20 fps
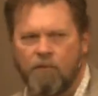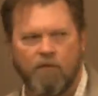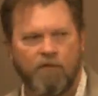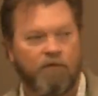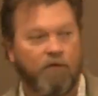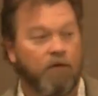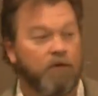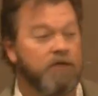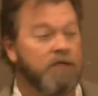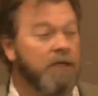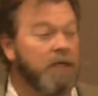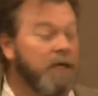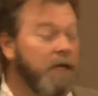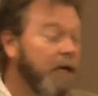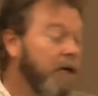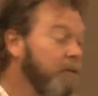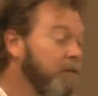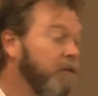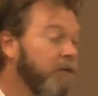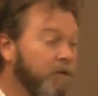before she
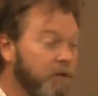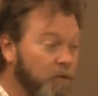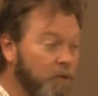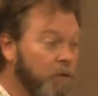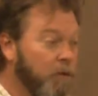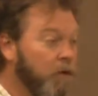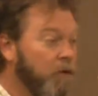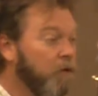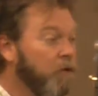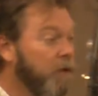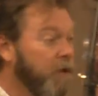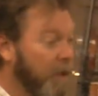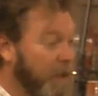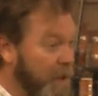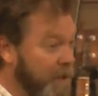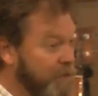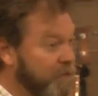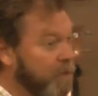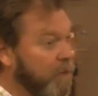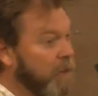came to the one who could
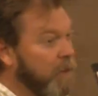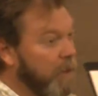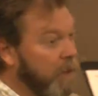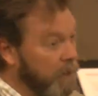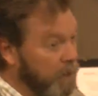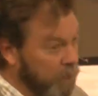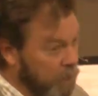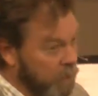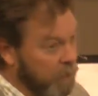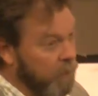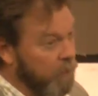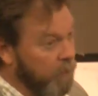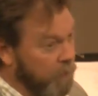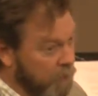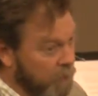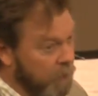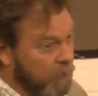actually heal her.